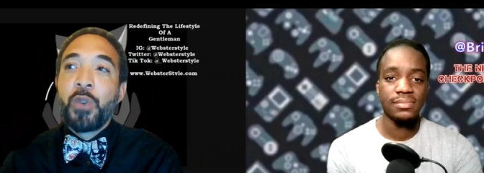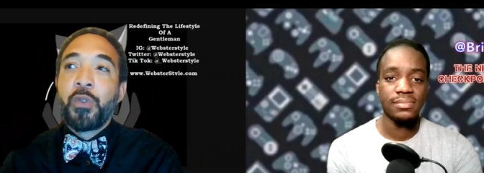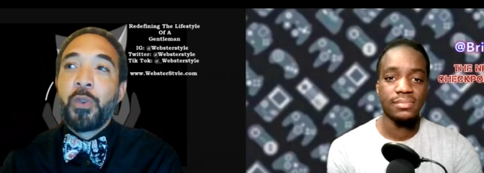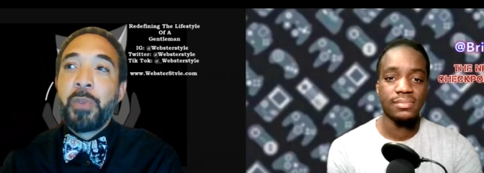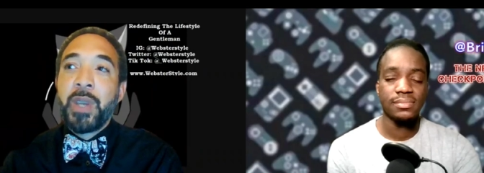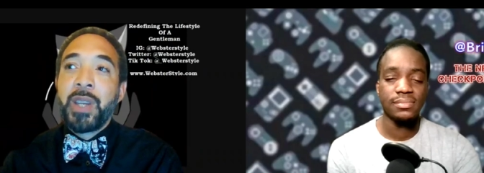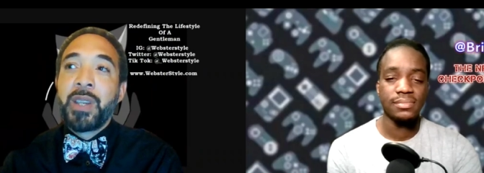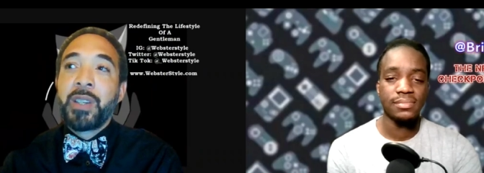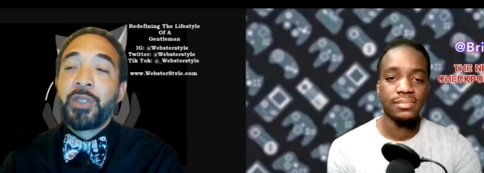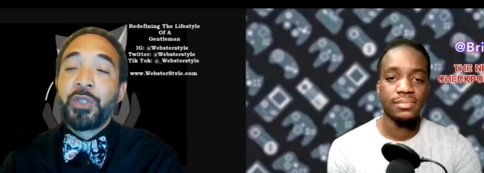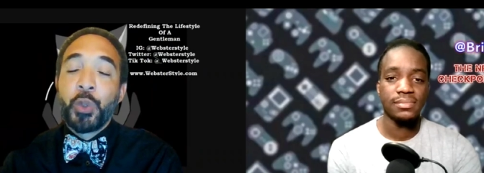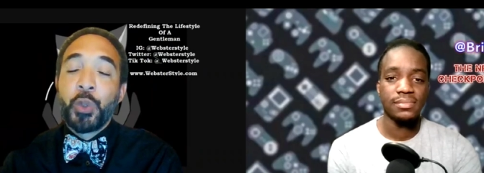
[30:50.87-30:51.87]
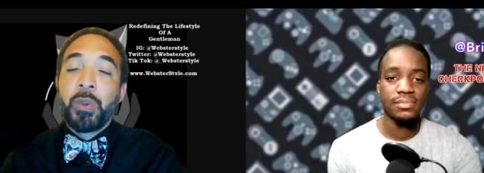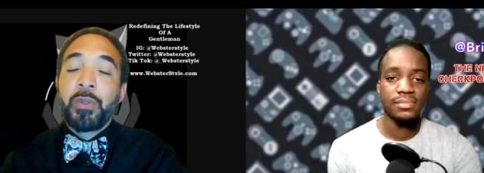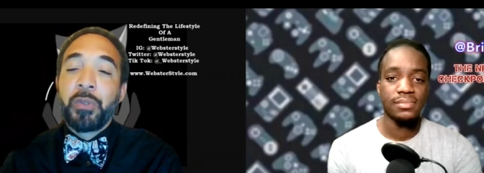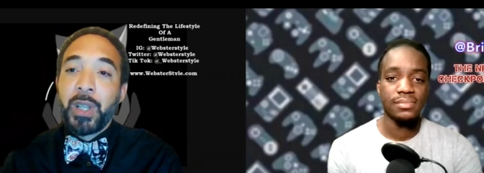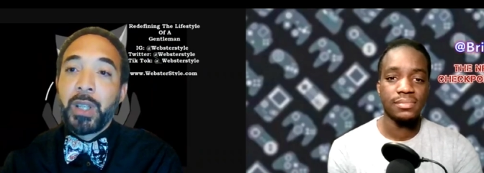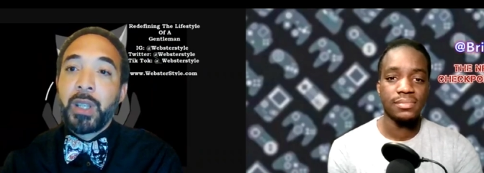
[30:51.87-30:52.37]
Speaker 1: for being consumer
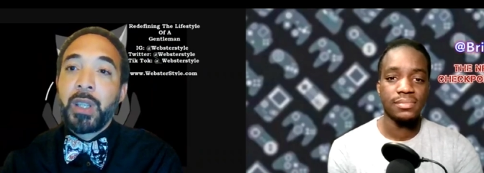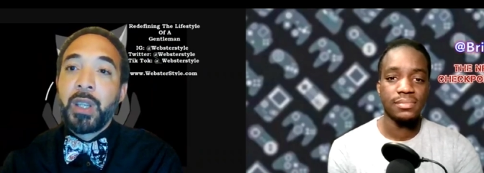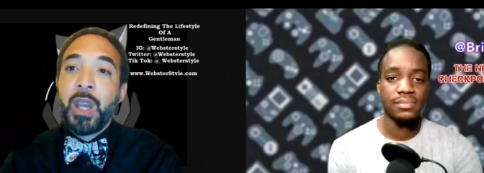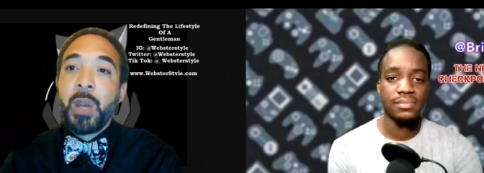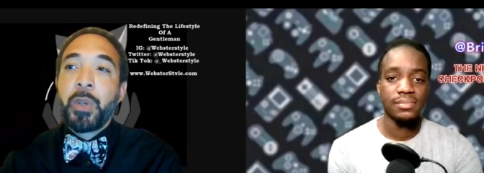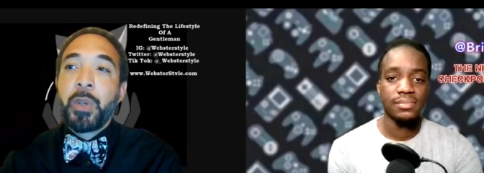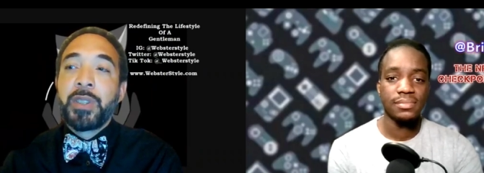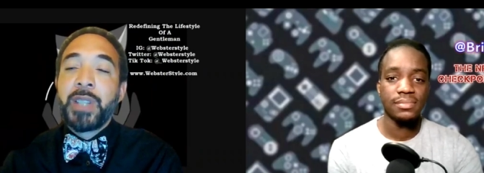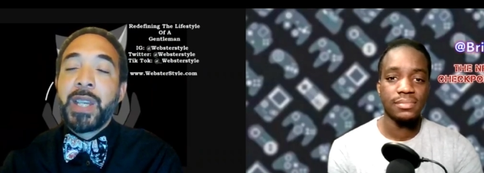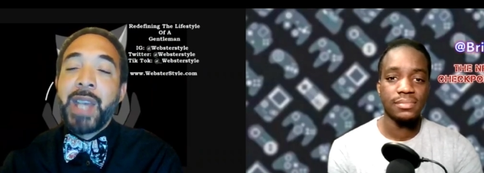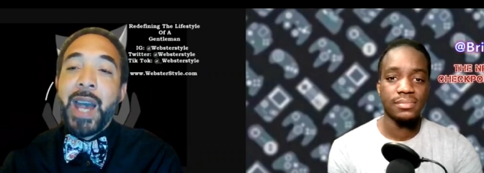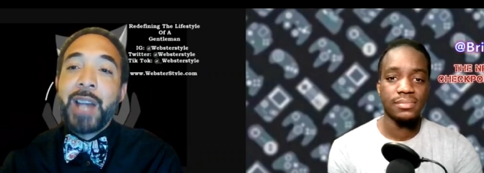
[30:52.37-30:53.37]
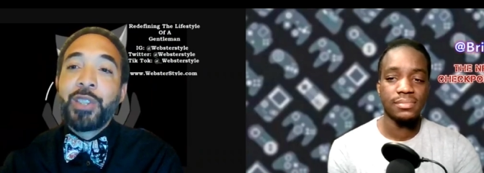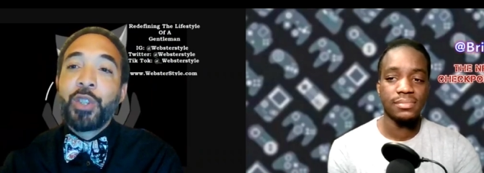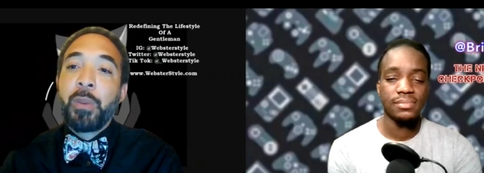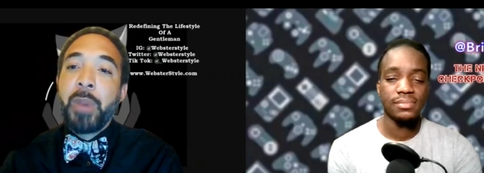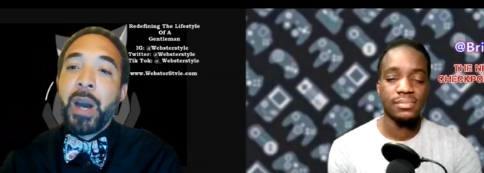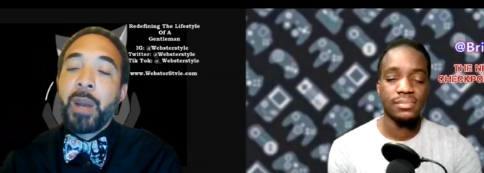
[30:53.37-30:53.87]
friendly because they got
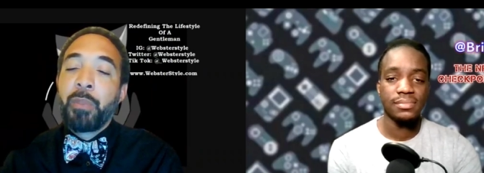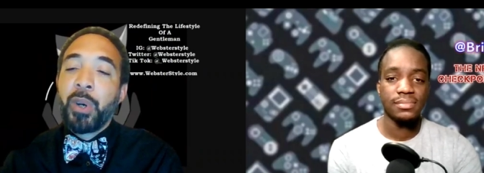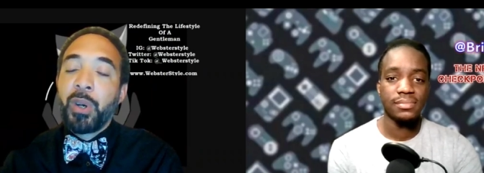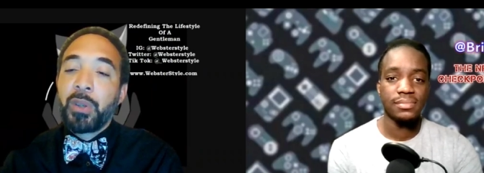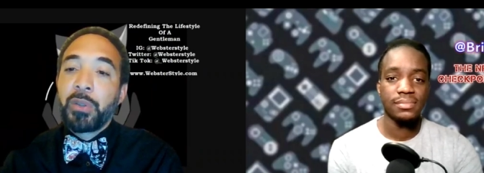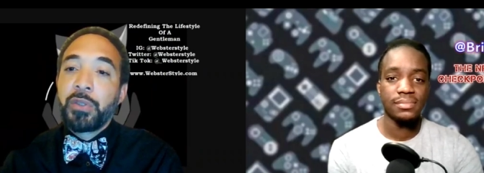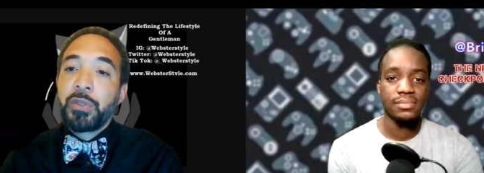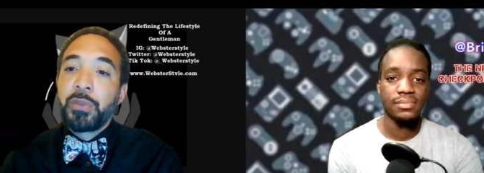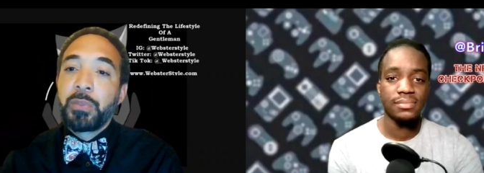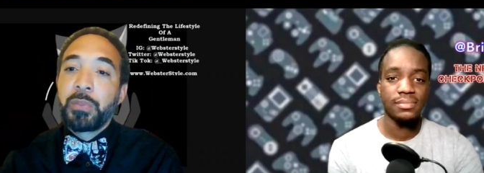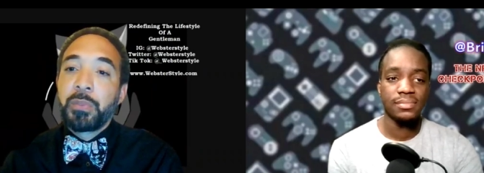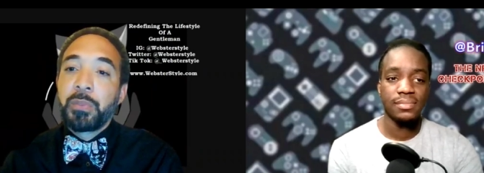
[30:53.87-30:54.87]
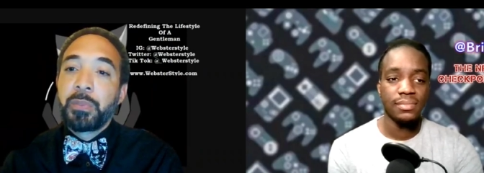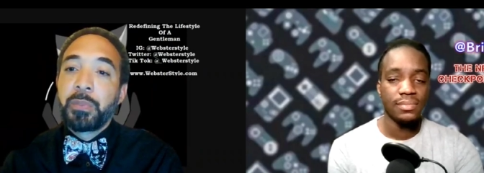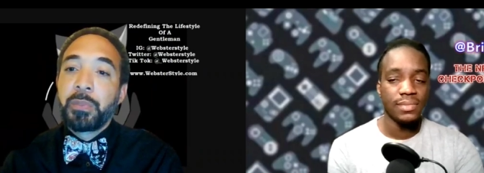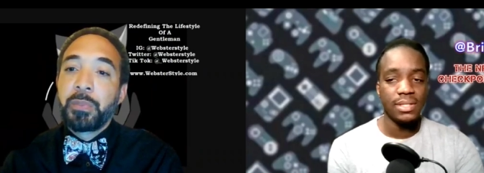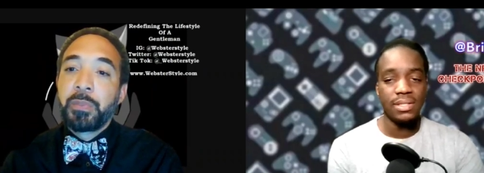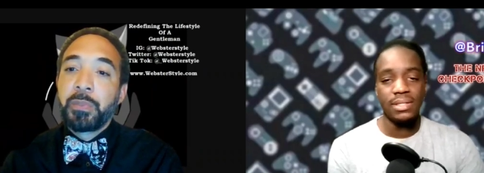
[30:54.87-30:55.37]
y'all by the balls.
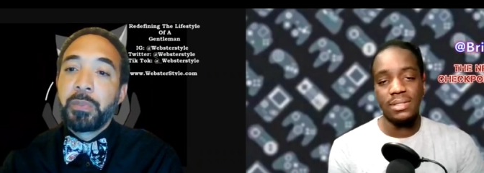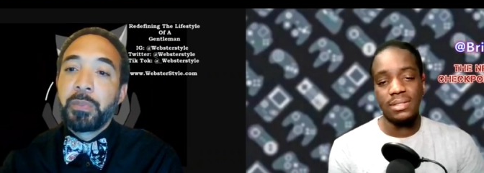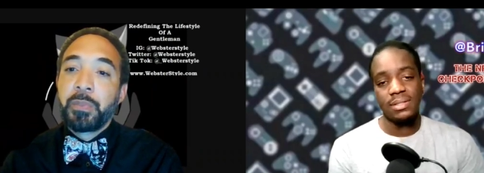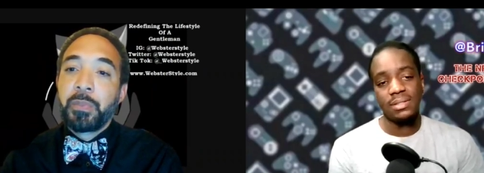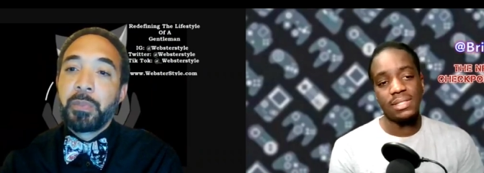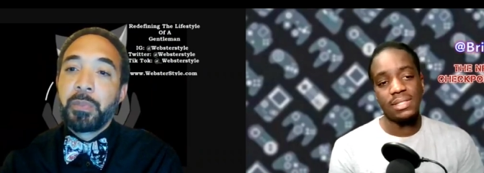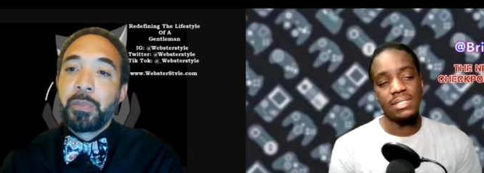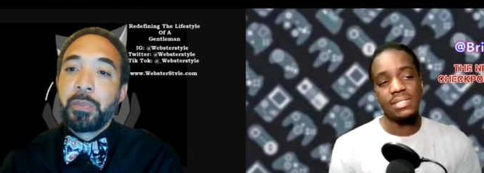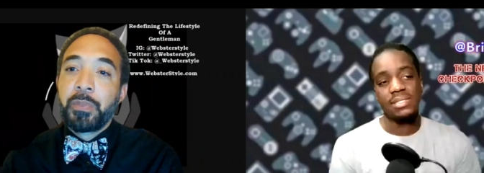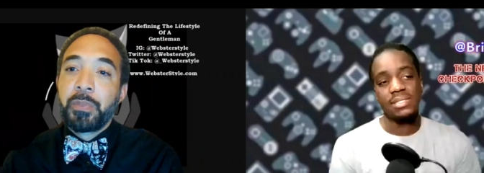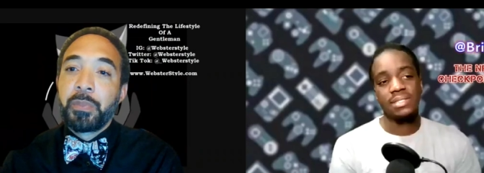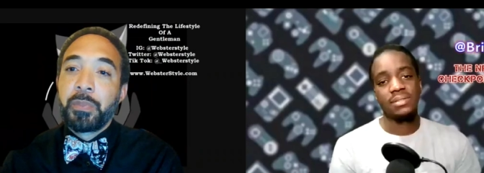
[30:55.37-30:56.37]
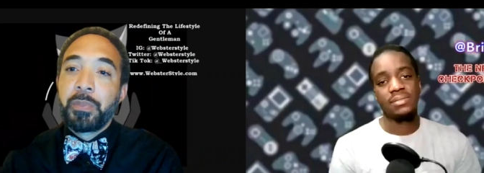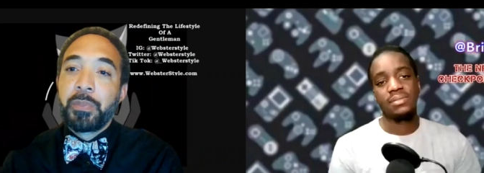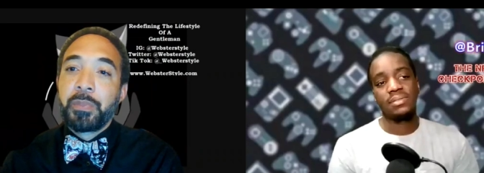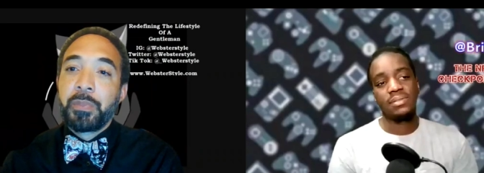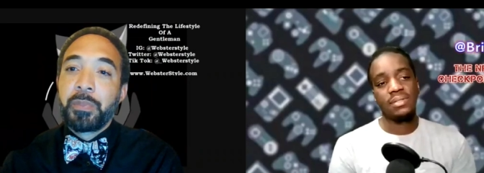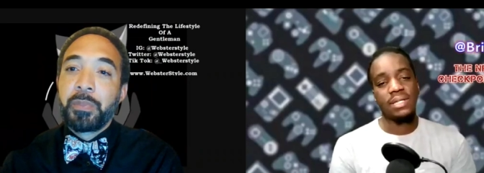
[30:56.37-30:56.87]
Speaker 2: Listen,
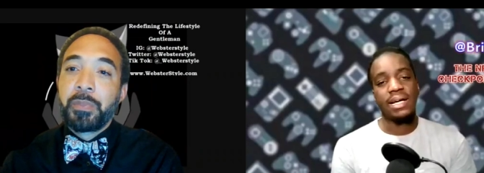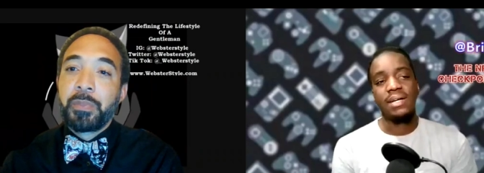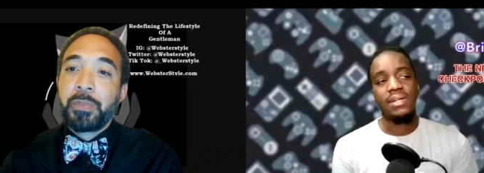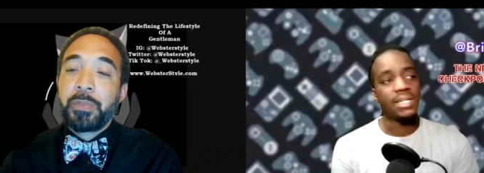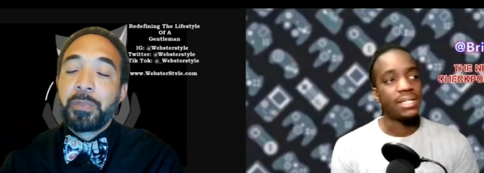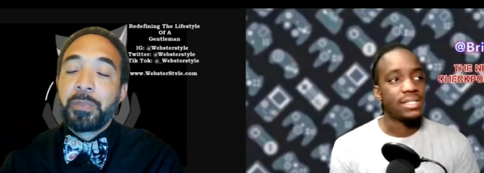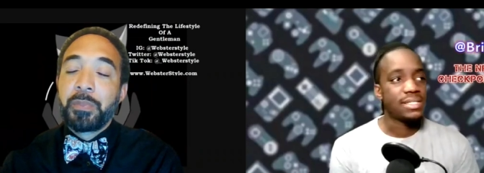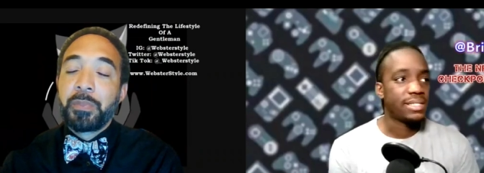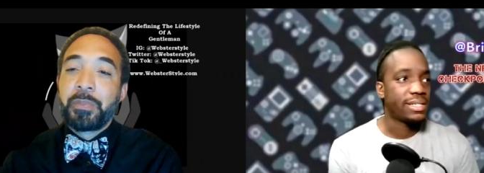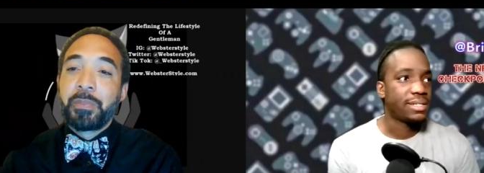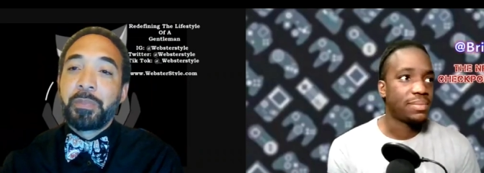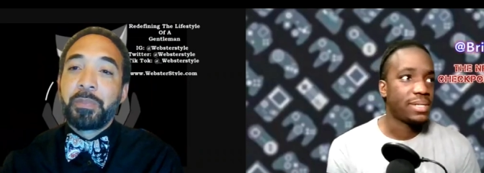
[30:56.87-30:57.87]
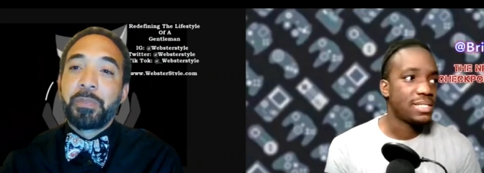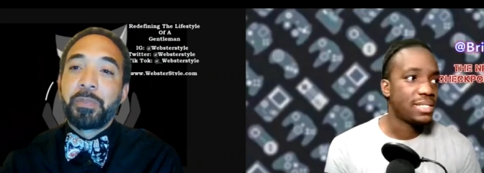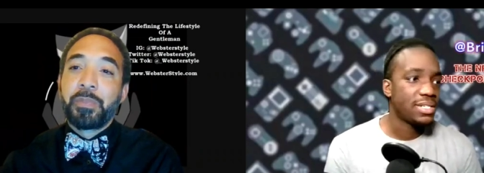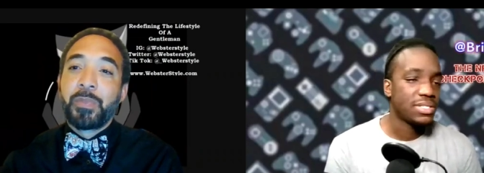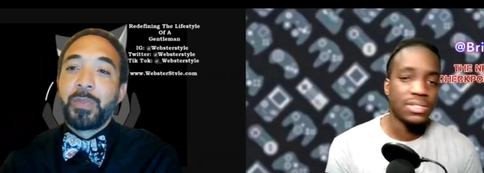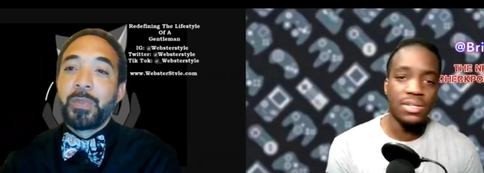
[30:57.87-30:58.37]
I'll cut this damn
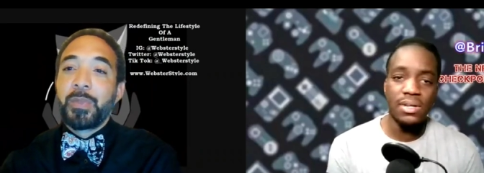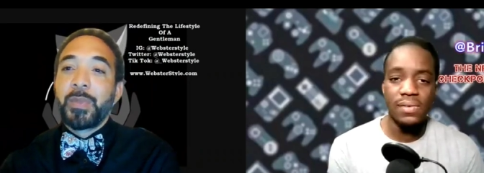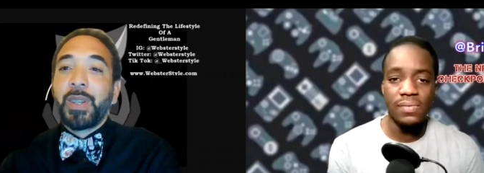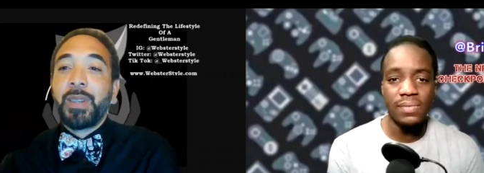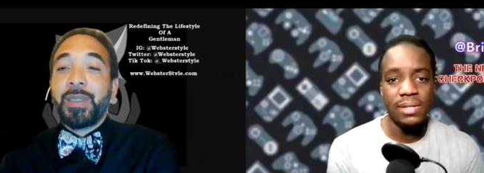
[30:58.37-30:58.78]
PlayStation off.